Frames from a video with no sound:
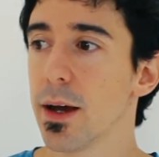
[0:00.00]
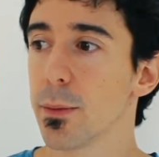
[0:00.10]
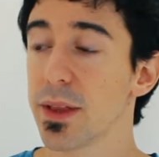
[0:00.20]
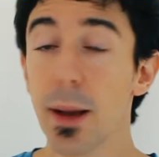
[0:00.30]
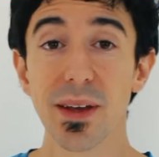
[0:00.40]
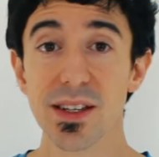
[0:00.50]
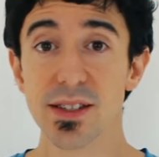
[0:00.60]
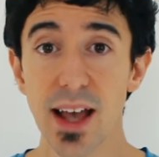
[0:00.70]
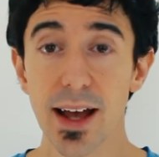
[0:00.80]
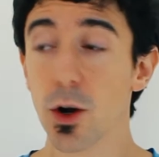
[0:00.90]
With that being
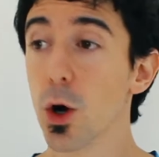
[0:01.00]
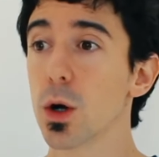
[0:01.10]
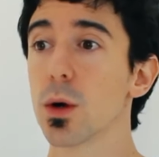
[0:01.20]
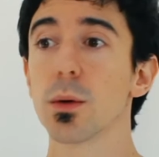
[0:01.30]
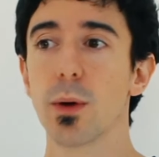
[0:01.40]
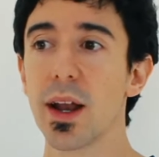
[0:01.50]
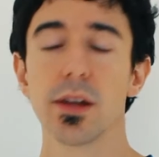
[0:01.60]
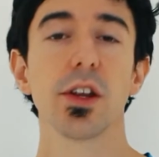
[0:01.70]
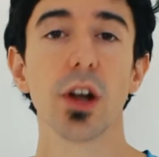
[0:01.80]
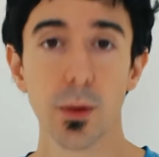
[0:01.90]
said, or
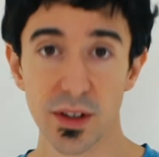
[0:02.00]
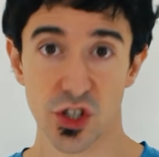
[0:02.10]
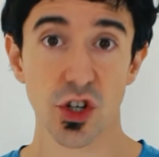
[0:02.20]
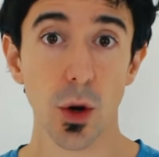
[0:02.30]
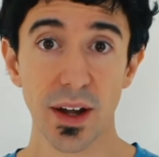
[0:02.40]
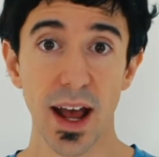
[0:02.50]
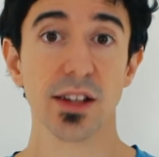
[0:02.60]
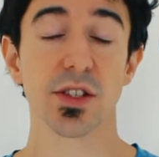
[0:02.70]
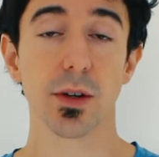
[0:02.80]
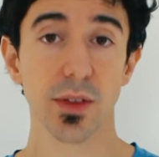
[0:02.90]
when it's showing
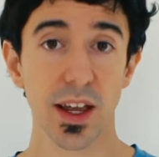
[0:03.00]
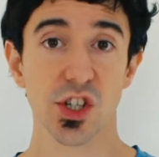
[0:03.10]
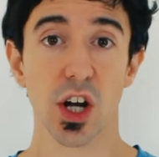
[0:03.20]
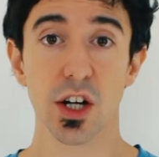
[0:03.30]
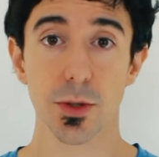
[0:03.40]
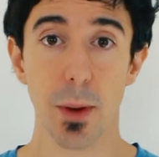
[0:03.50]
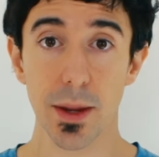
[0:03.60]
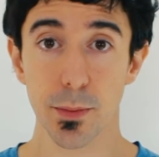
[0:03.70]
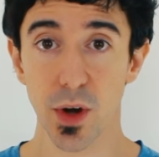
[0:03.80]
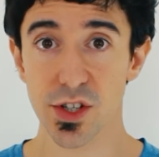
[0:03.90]
ads, so they charge by
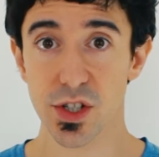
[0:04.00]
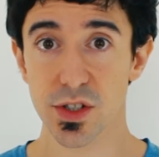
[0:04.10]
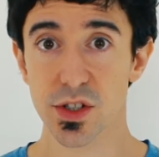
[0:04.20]
impressions.